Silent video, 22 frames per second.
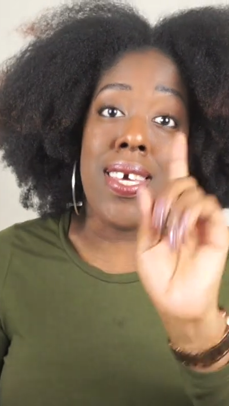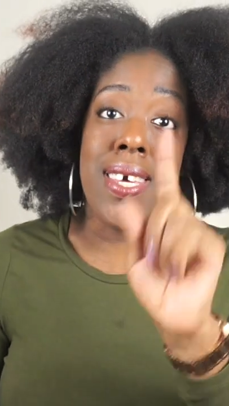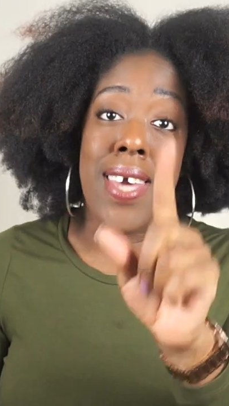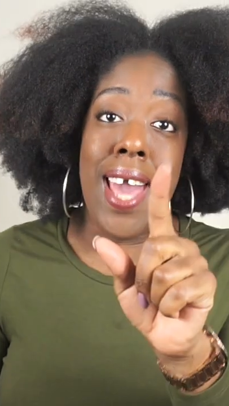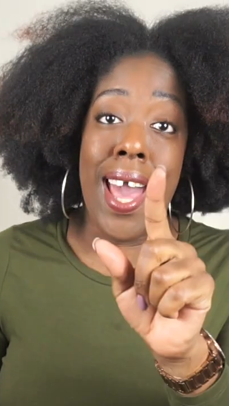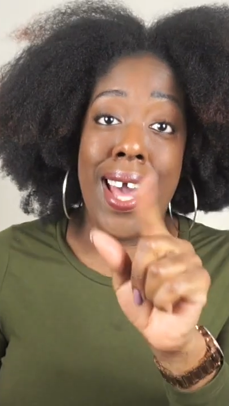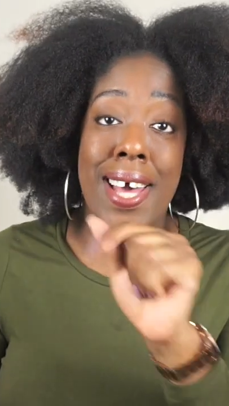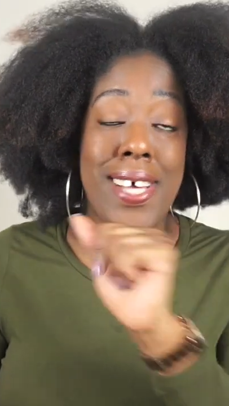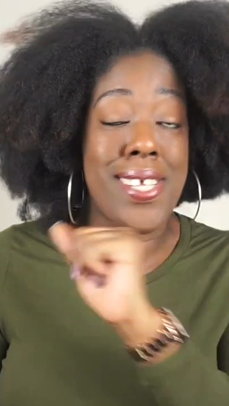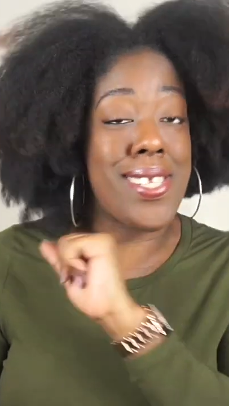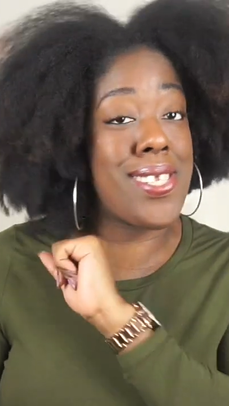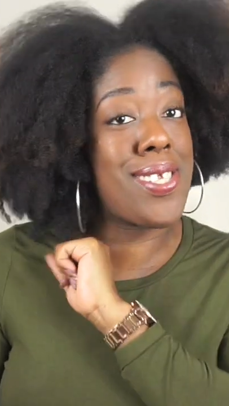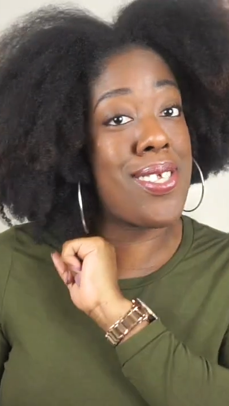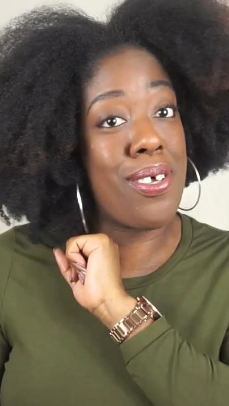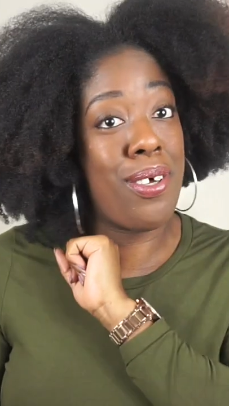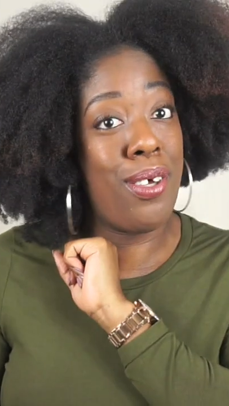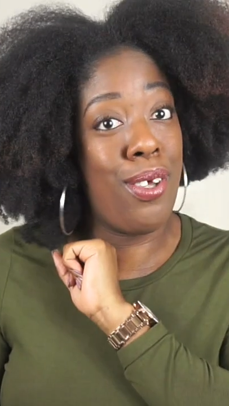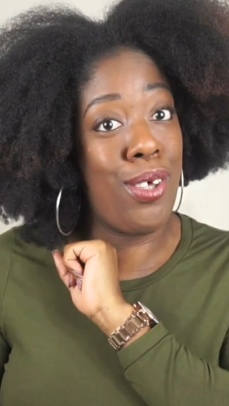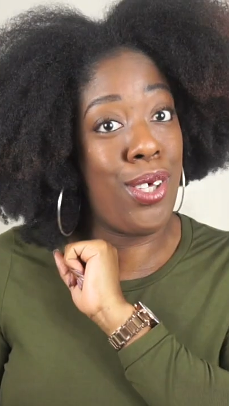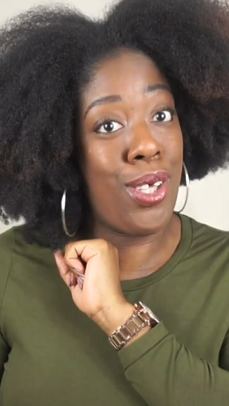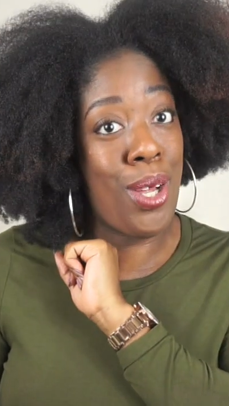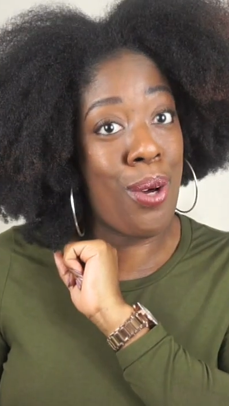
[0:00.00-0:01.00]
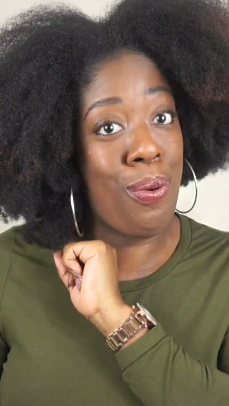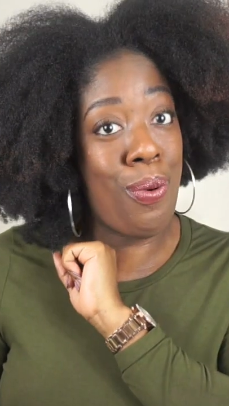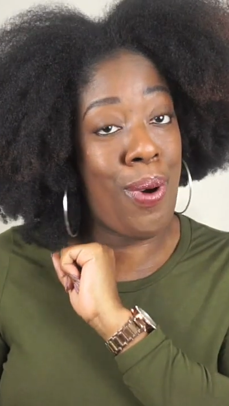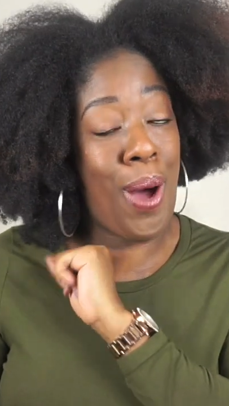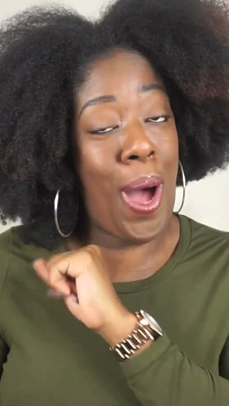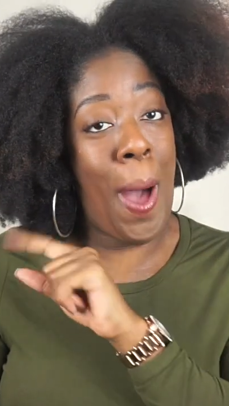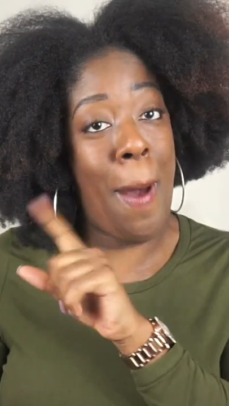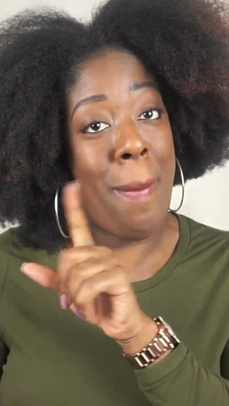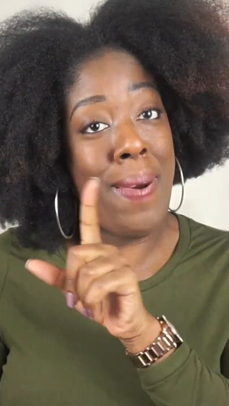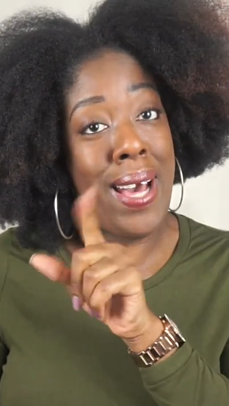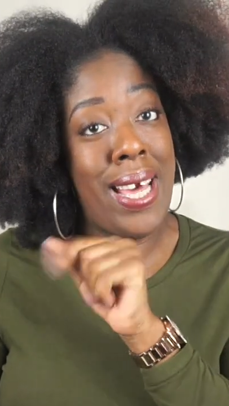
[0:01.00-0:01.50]
Yes, you know
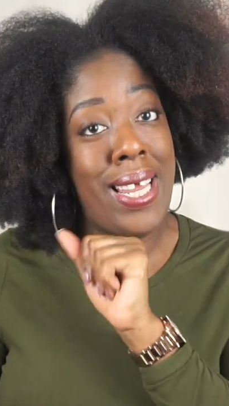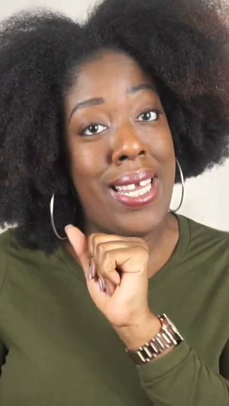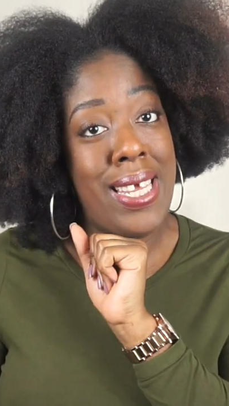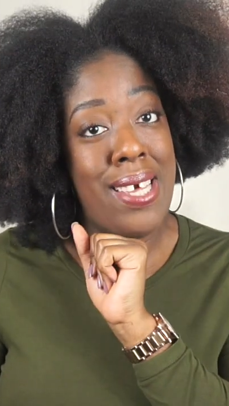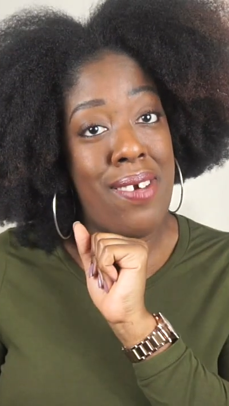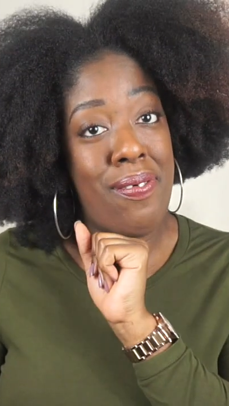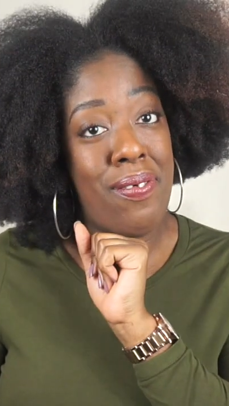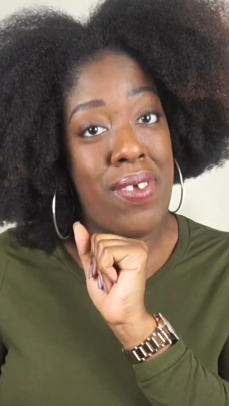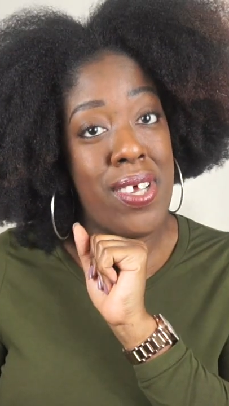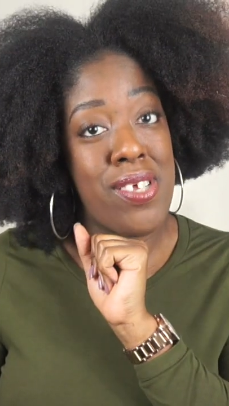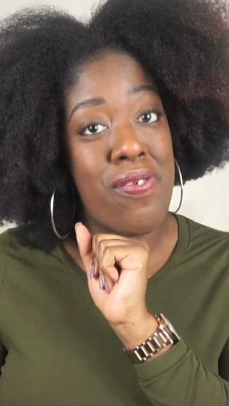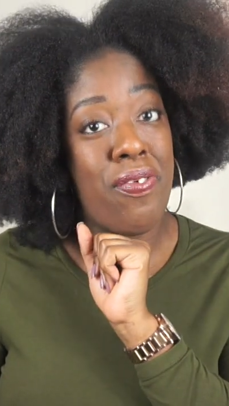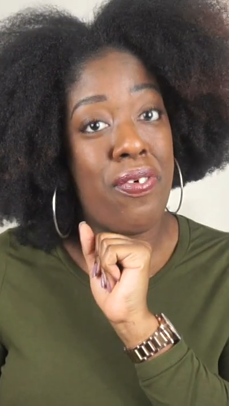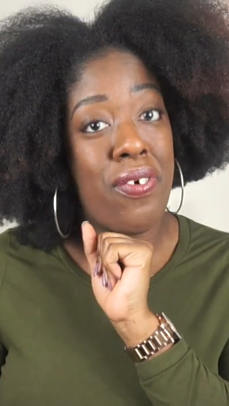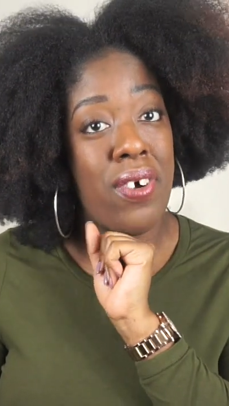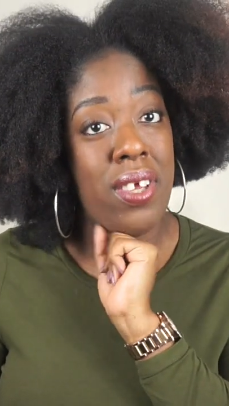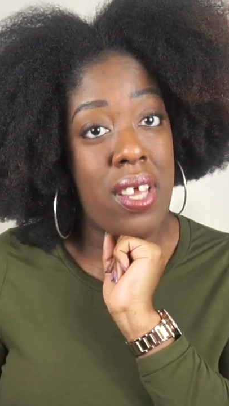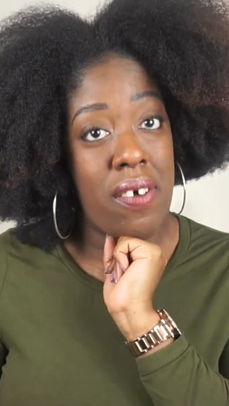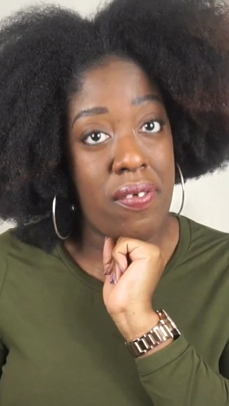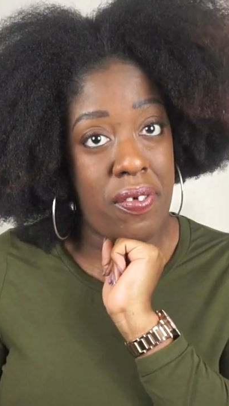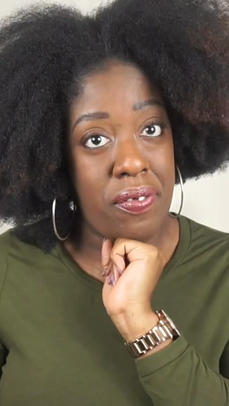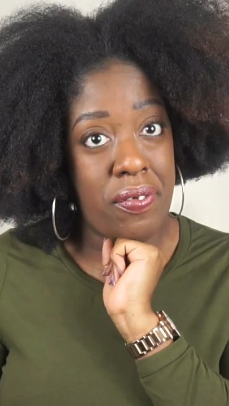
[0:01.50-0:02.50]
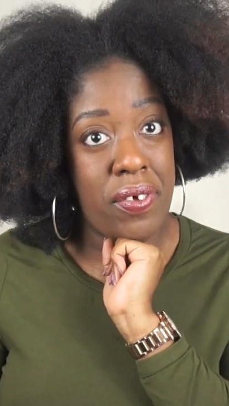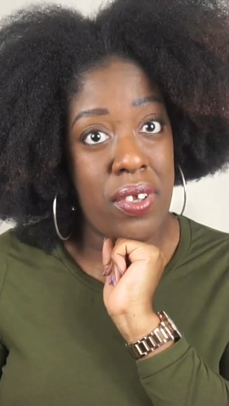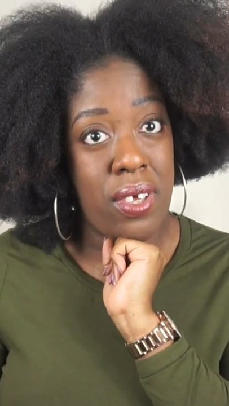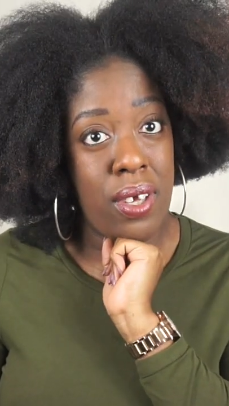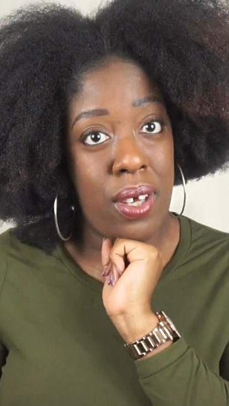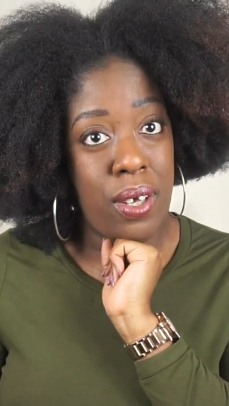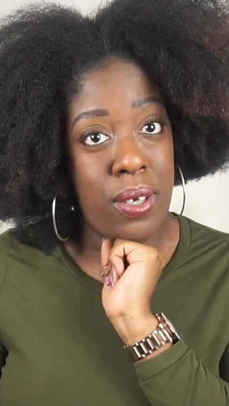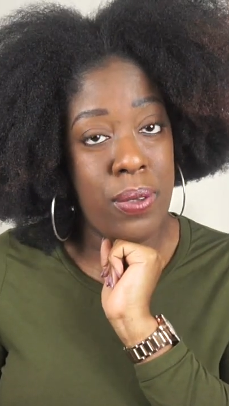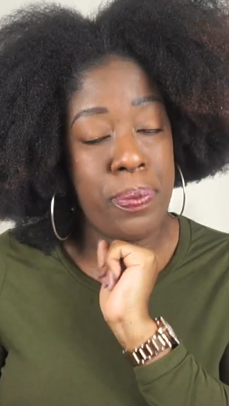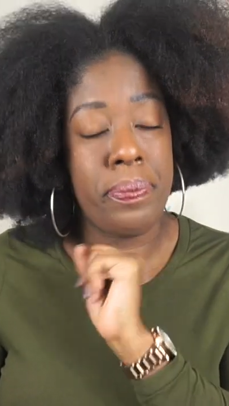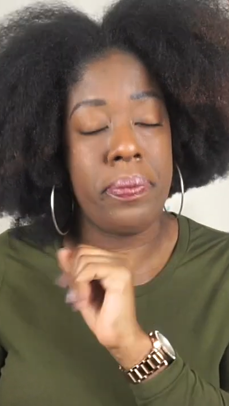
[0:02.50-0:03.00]
what? I might leave this for another
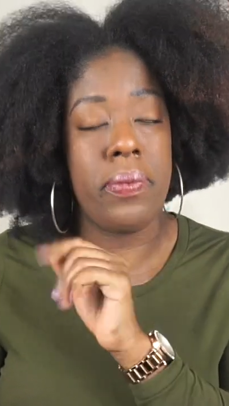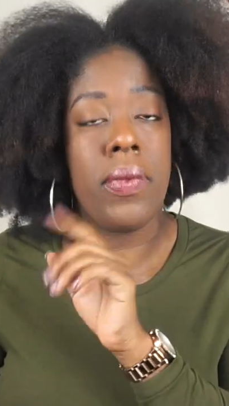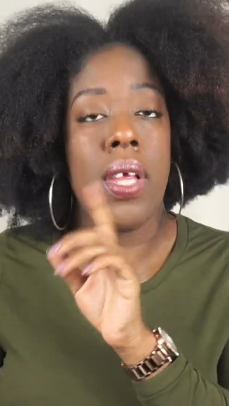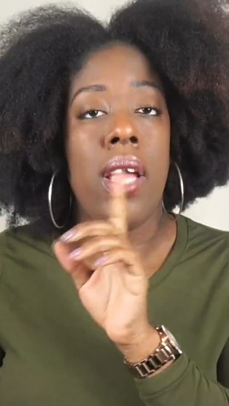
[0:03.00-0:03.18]
video.